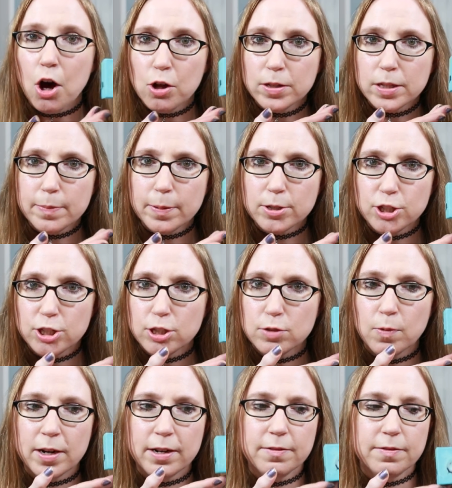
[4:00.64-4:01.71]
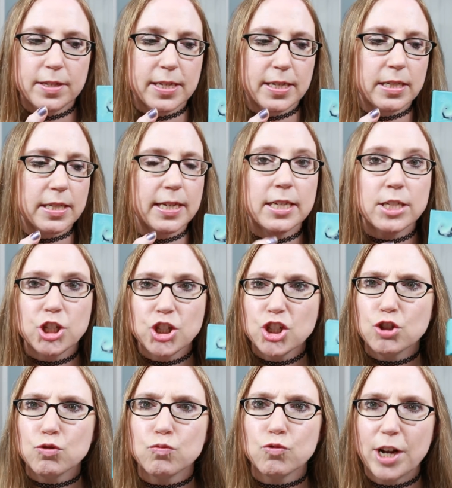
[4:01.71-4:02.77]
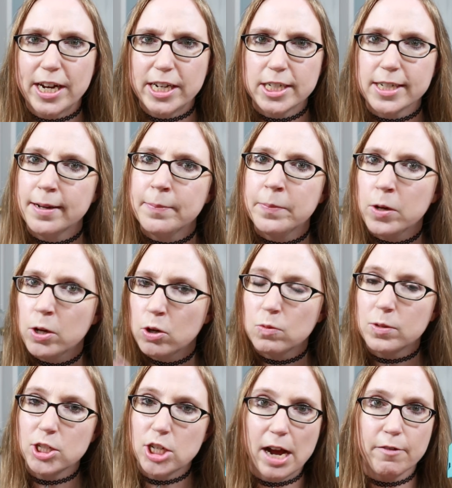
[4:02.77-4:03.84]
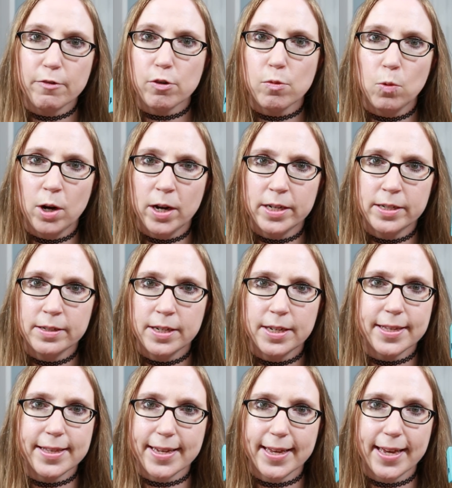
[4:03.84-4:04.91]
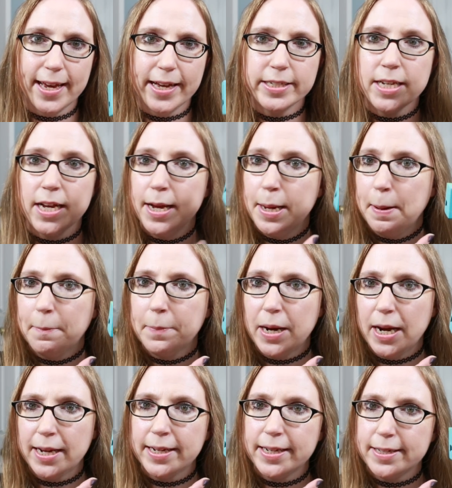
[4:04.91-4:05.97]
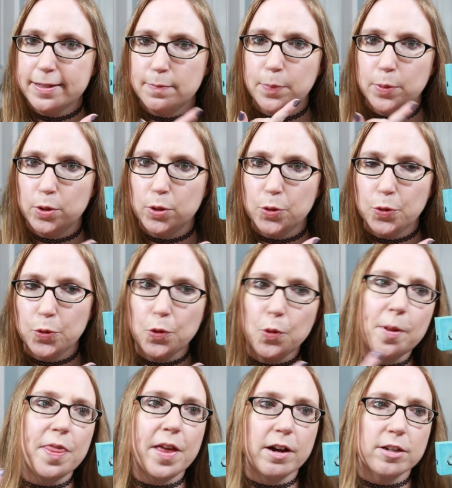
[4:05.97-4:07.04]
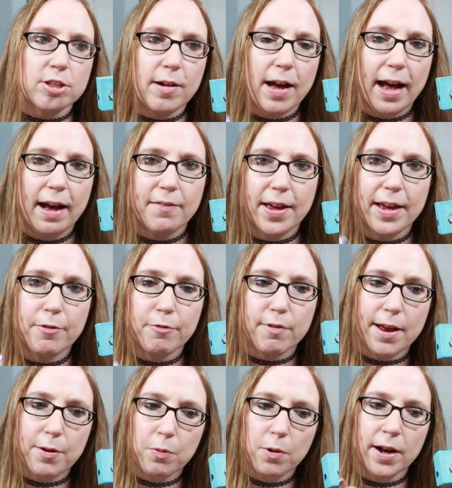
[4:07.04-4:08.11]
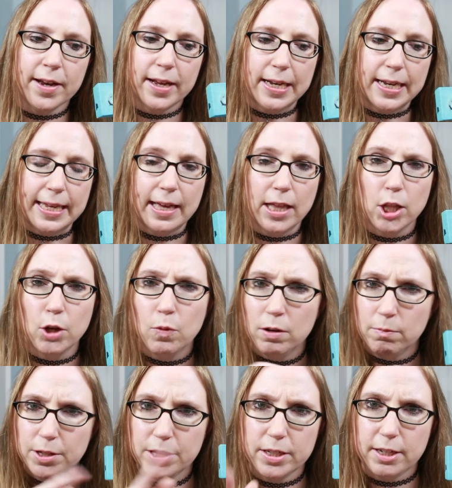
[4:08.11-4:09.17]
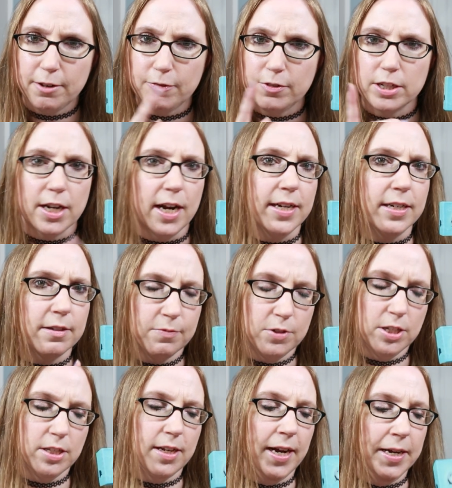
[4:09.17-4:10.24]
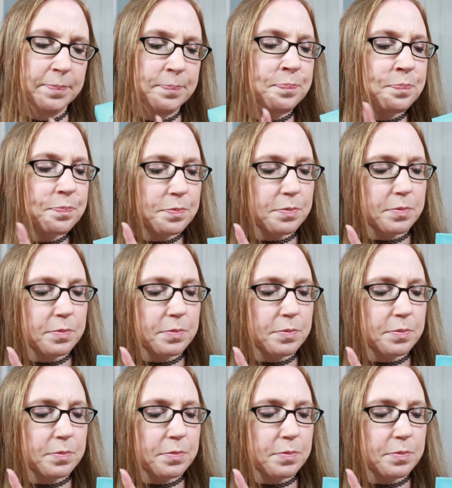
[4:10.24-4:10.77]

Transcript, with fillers: only purchased one of these, and it's just random whichever one you get. Mine is blue, but they also have a red one and a yellow one with a different kind of design.